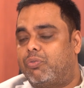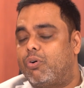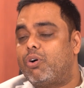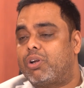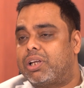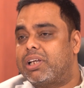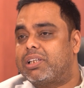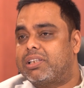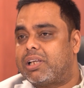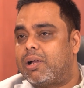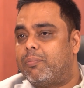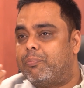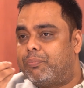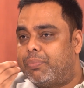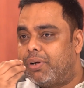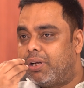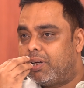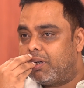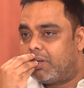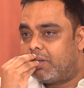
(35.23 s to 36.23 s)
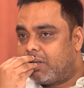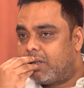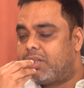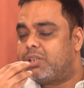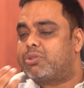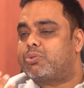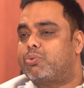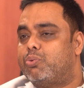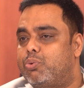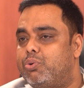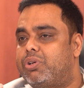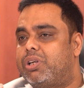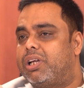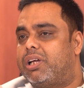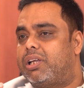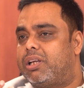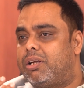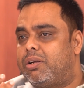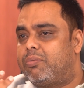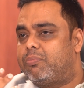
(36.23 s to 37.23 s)
For example, a
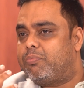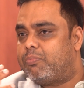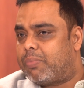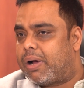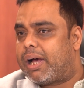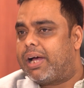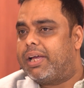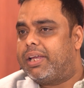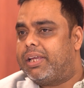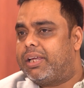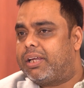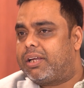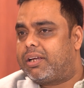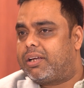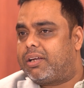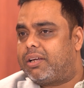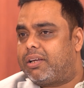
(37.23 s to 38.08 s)
scooter, bike.